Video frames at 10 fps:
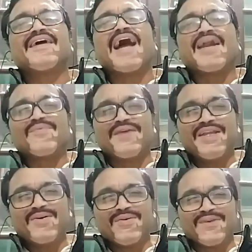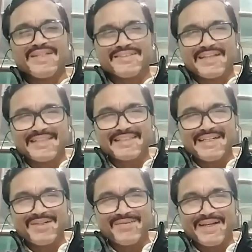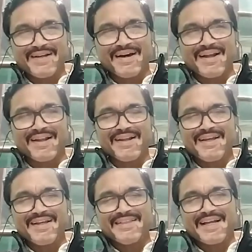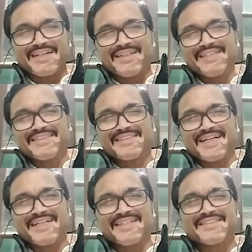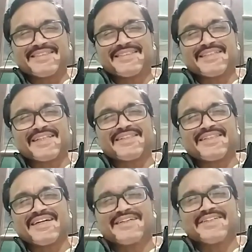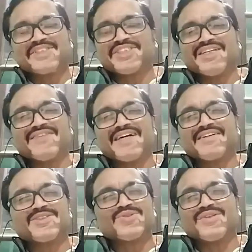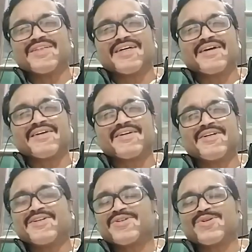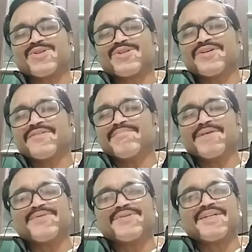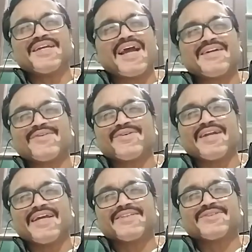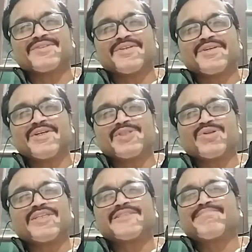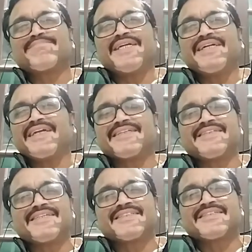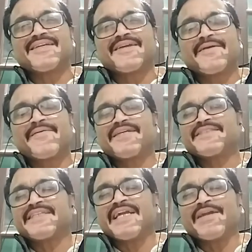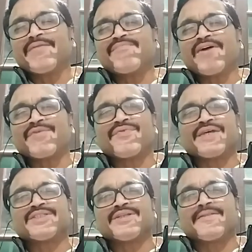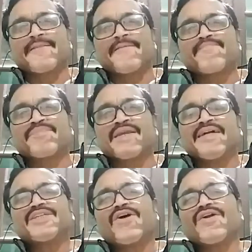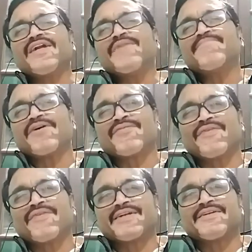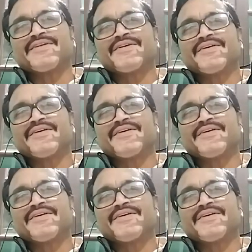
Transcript: And we know in Sanskrit we call that this state is Satyam, Shivam, Sundaram, truth, beauty, and goodness. So the spirit exists in a state of perfection. It is already perfect.